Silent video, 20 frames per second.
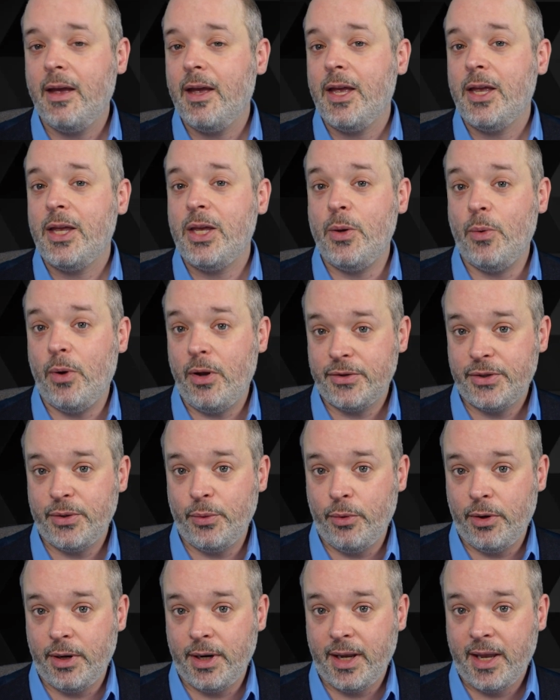You also
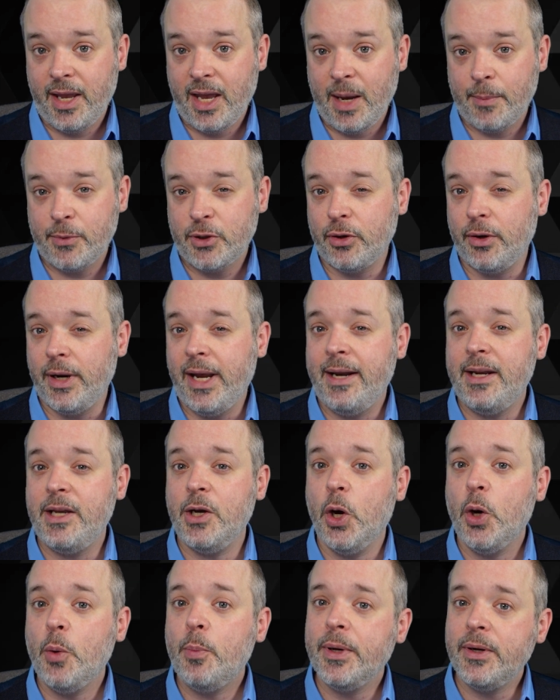want to capture any
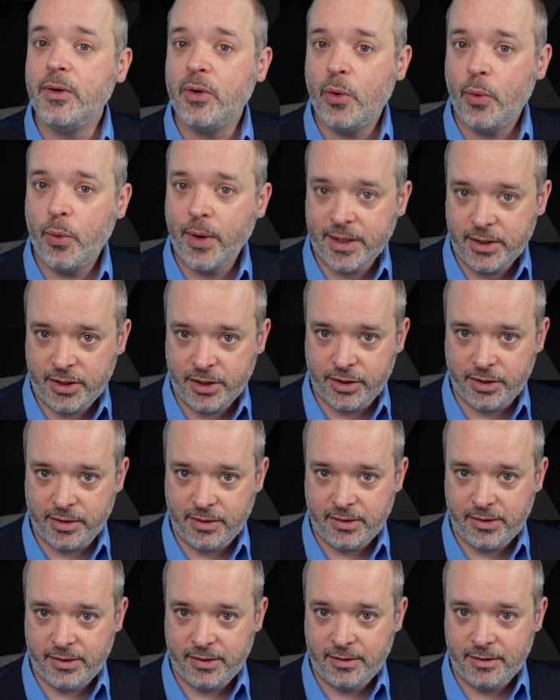open
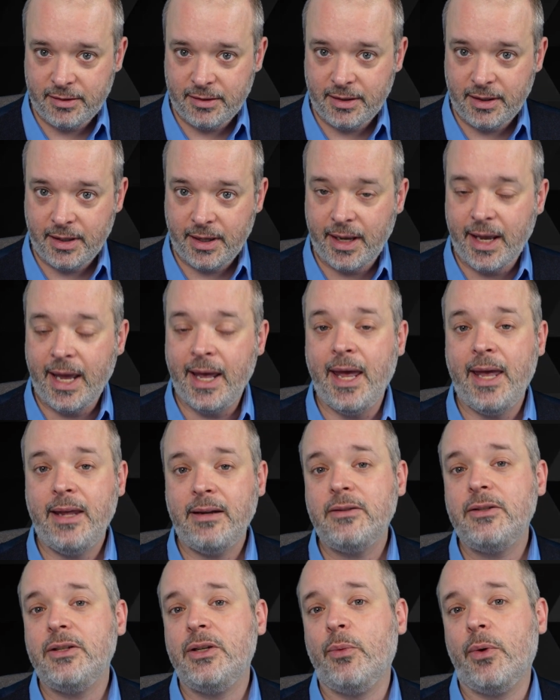questions,
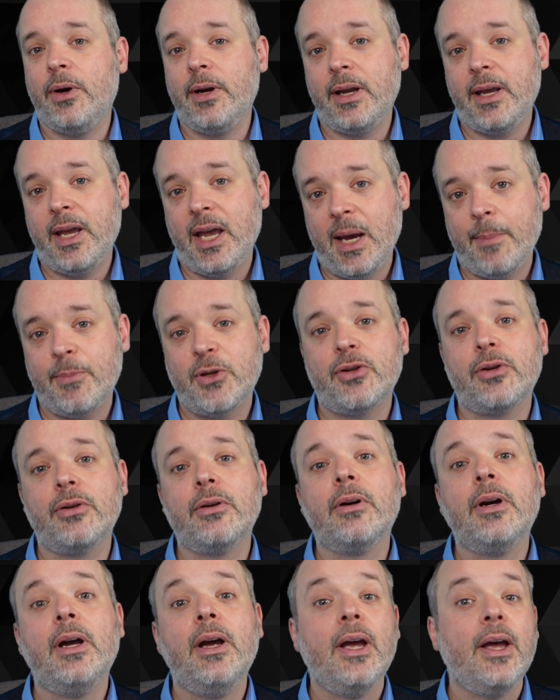and you want to
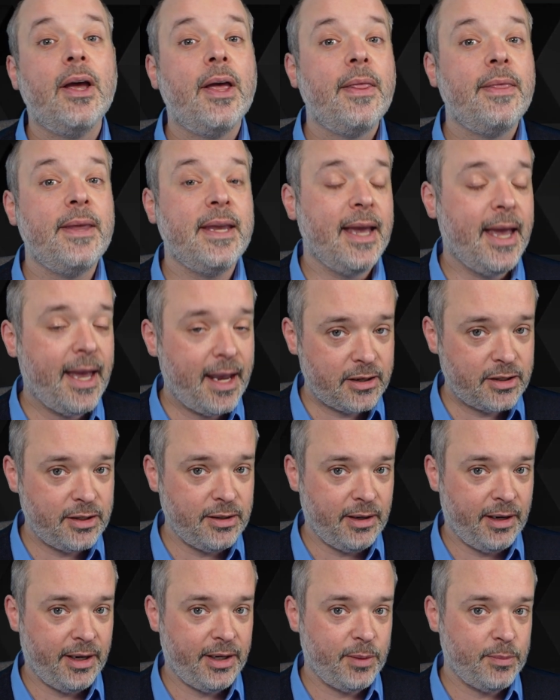capture the action
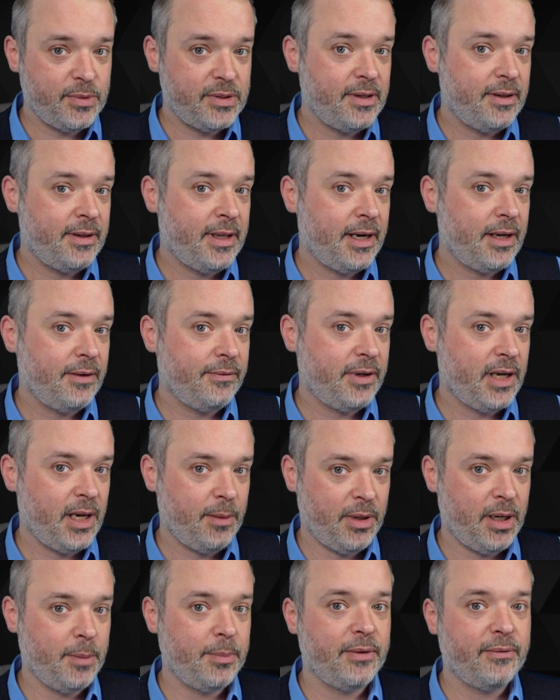items that have come
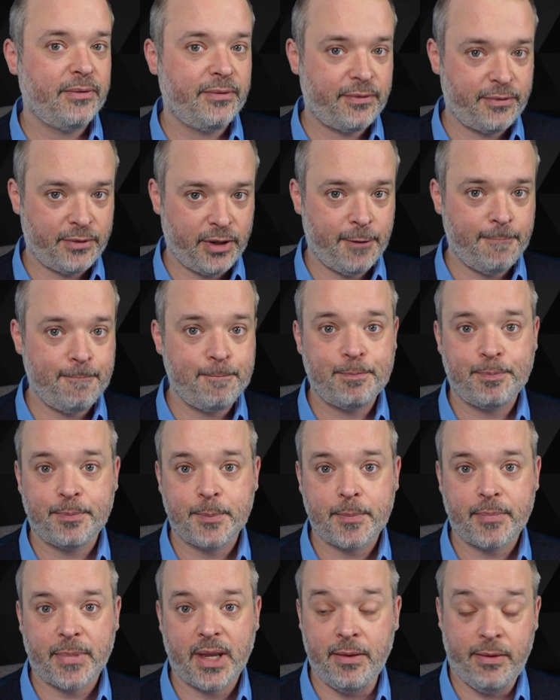up from
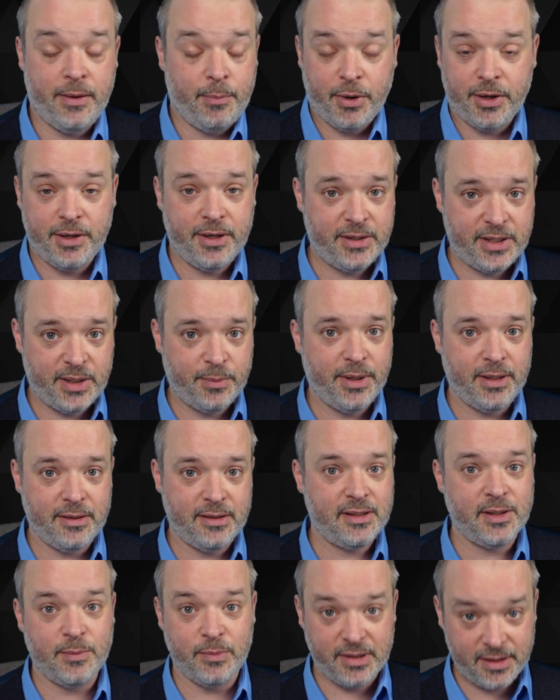the participants
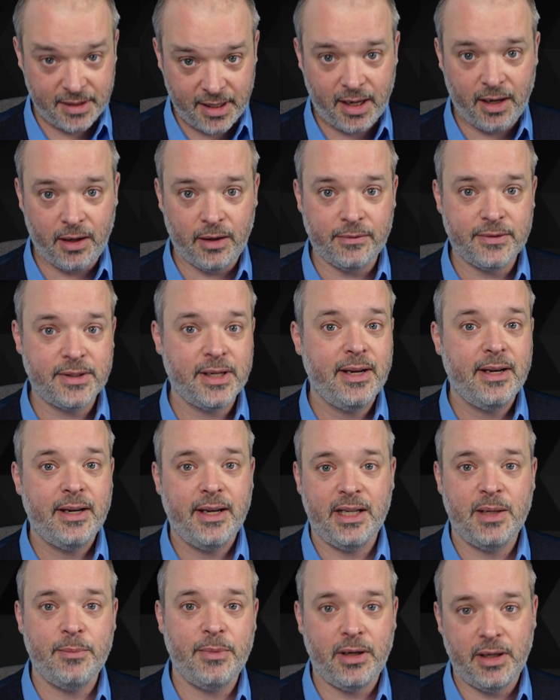themselves in
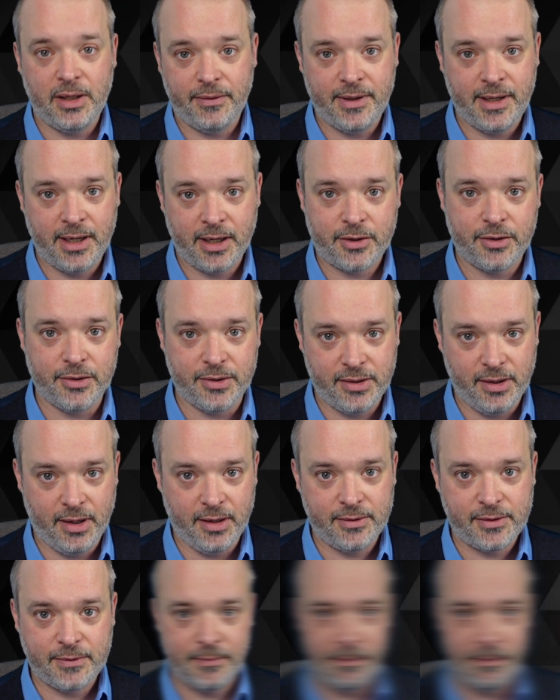the middle of an exercise.